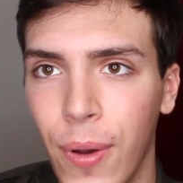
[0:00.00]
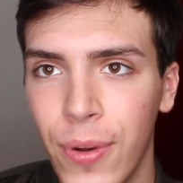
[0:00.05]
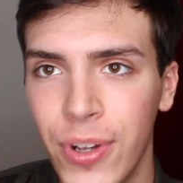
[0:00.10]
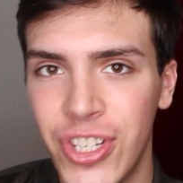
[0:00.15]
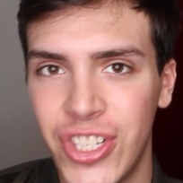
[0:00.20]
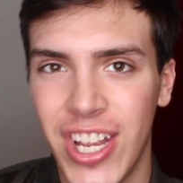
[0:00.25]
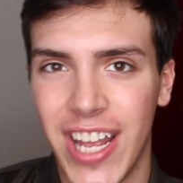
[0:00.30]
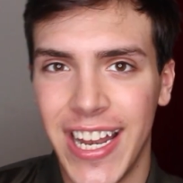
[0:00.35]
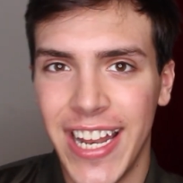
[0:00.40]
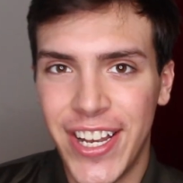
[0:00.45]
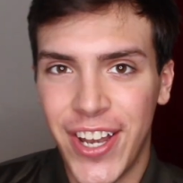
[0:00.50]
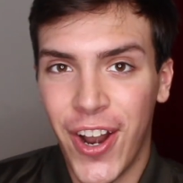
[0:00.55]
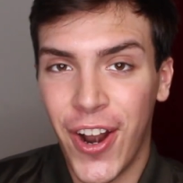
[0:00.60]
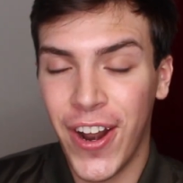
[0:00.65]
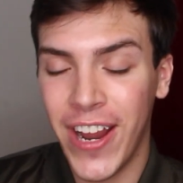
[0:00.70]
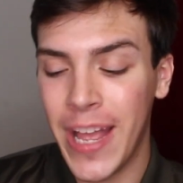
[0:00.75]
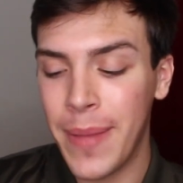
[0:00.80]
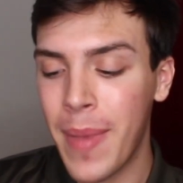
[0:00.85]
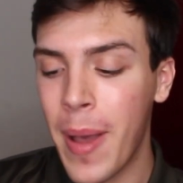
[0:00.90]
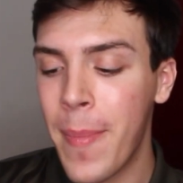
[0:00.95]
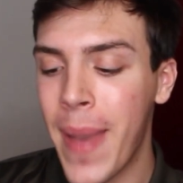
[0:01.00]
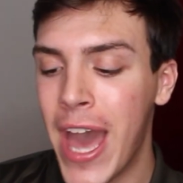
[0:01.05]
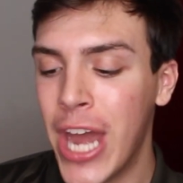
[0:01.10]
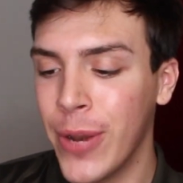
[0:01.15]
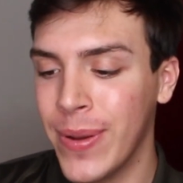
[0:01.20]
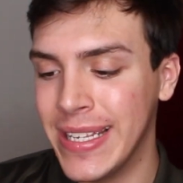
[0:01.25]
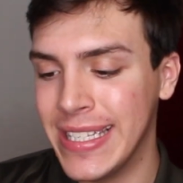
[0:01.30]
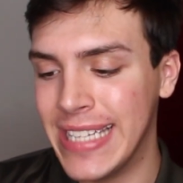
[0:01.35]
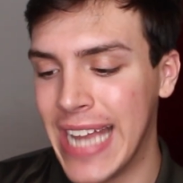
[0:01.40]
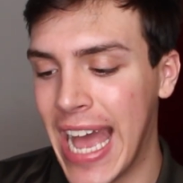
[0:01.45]
Oh shit, I need to hurry up, my
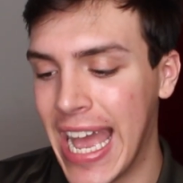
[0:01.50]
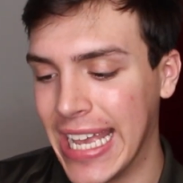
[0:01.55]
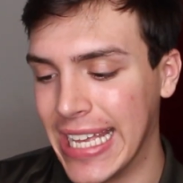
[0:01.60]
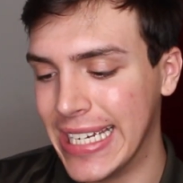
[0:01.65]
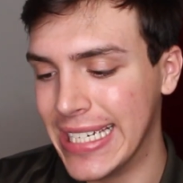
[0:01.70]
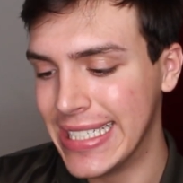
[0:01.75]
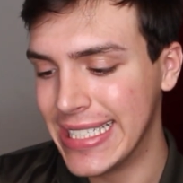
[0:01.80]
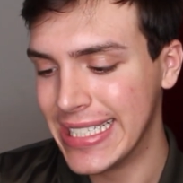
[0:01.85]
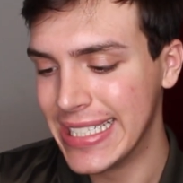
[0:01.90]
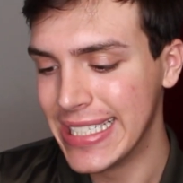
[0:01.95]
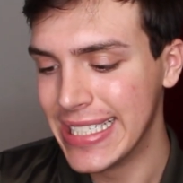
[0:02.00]
battery's dying.